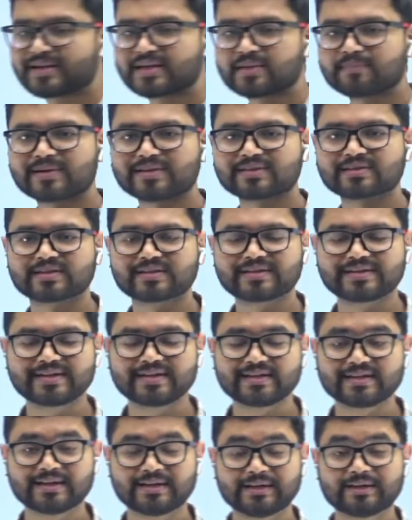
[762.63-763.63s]
multiple
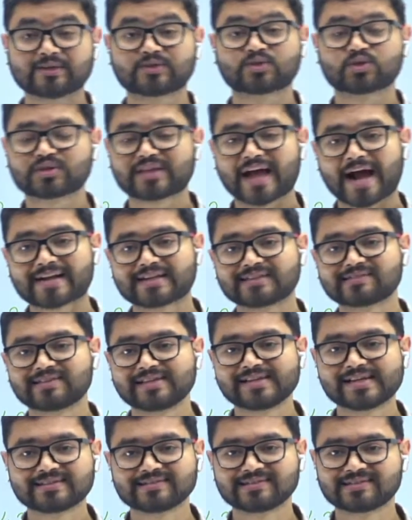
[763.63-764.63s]
30. So that is
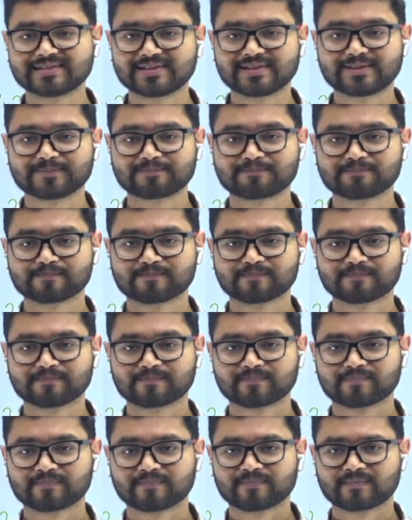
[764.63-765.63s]
the answer.
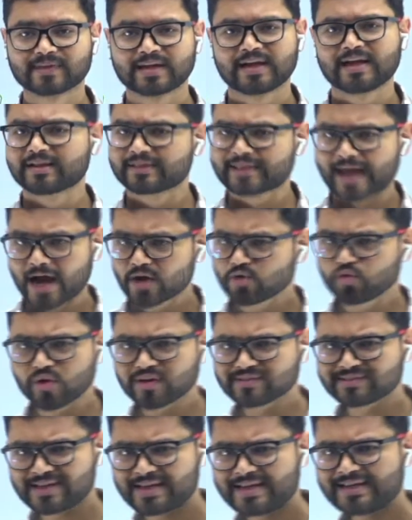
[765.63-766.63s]
That
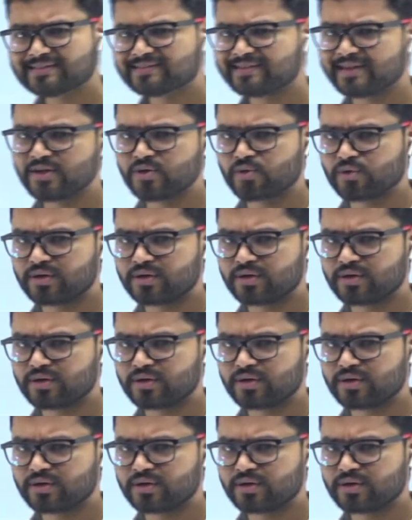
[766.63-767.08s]
was easy